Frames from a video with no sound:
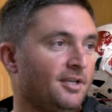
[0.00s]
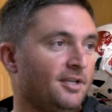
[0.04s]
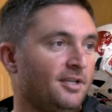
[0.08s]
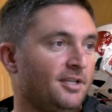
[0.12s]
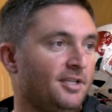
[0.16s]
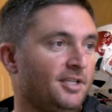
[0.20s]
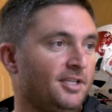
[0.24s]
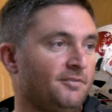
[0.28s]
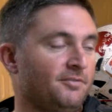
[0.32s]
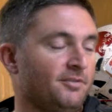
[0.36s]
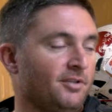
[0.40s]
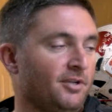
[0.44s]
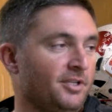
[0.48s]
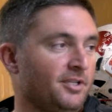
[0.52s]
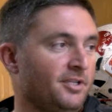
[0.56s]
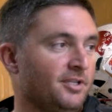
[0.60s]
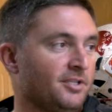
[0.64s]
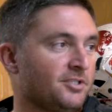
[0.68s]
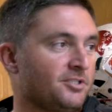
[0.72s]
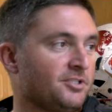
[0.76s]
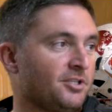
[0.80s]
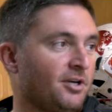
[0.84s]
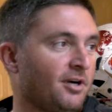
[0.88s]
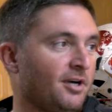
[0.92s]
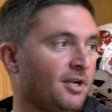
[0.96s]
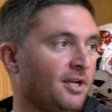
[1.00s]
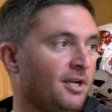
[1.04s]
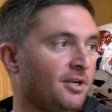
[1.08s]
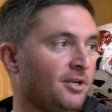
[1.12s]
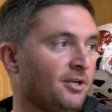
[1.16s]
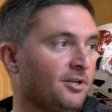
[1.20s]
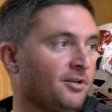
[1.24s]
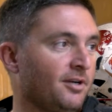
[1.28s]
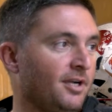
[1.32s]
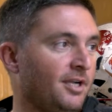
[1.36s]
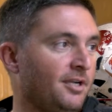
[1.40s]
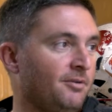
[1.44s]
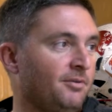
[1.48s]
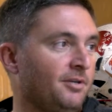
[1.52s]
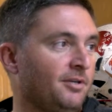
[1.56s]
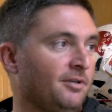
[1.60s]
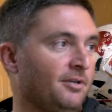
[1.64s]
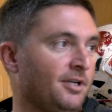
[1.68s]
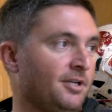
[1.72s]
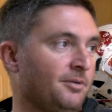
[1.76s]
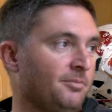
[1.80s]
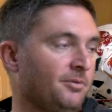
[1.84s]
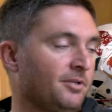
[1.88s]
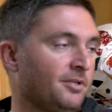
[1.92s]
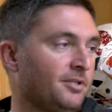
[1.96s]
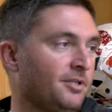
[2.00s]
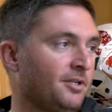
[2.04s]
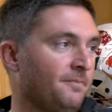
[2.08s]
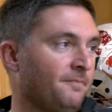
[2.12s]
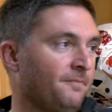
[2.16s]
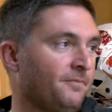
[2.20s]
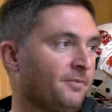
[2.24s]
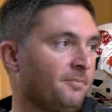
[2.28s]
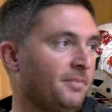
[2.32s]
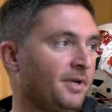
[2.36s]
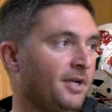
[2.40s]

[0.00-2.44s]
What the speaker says: even though you didn't start out great, we were able to come from